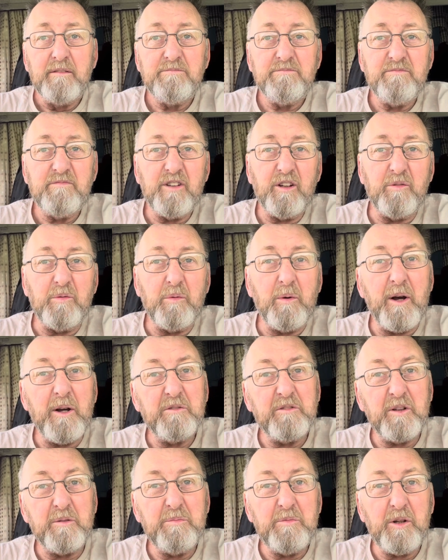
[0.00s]
Done well
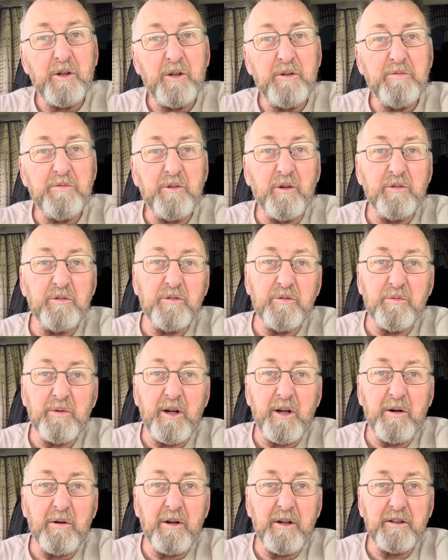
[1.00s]
sometimes, not so
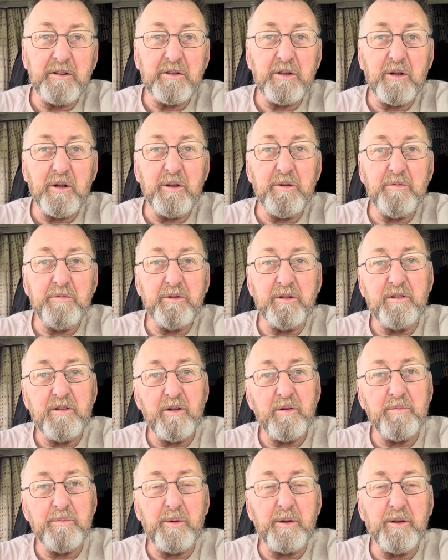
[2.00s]
well other times,
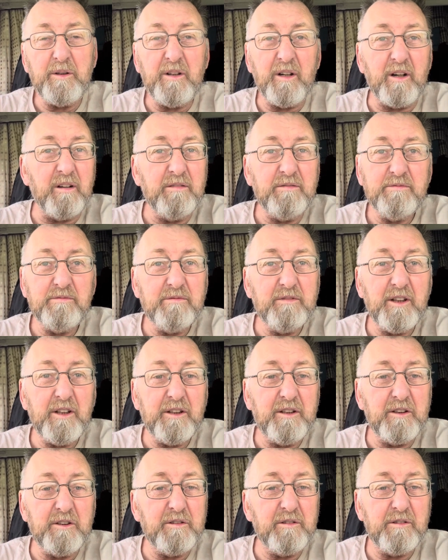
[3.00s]
but
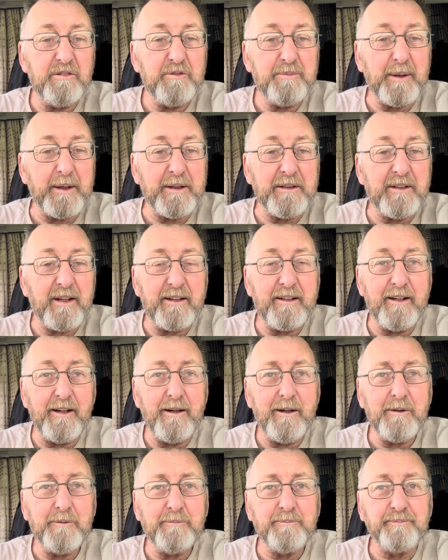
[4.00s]
nothing
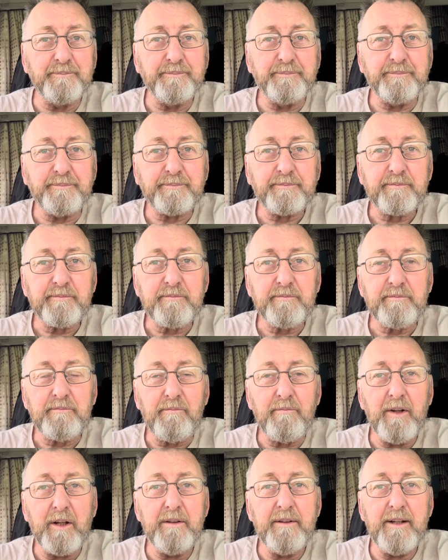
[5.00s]
spectacular.
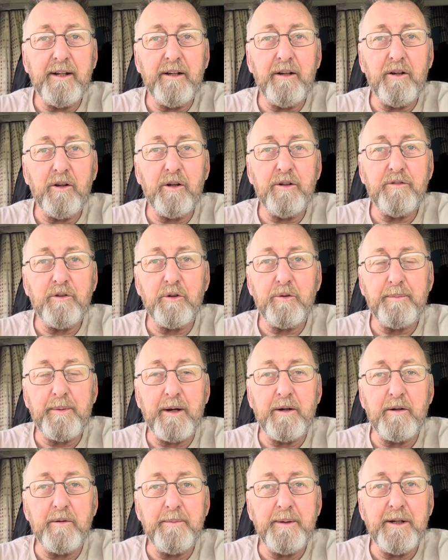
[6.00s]
And then life got the
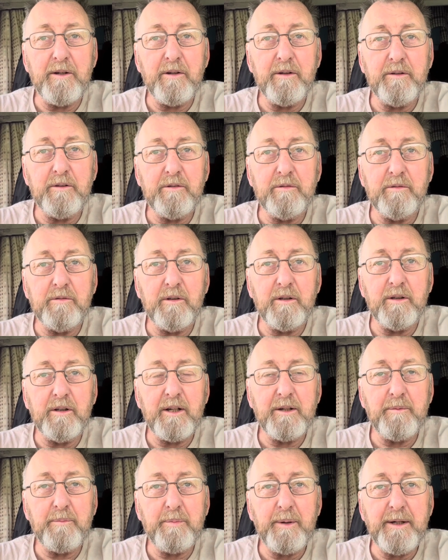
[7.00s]
better of me and I
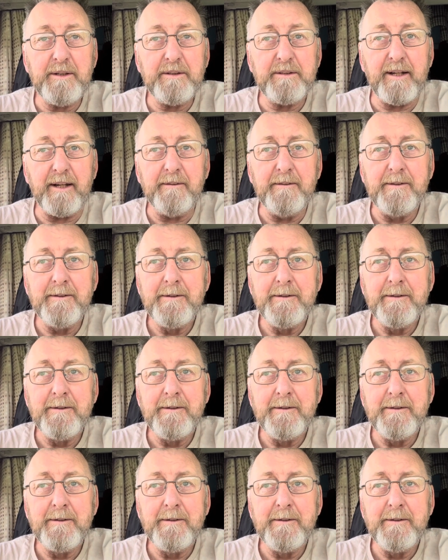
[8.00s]
had a breakdown.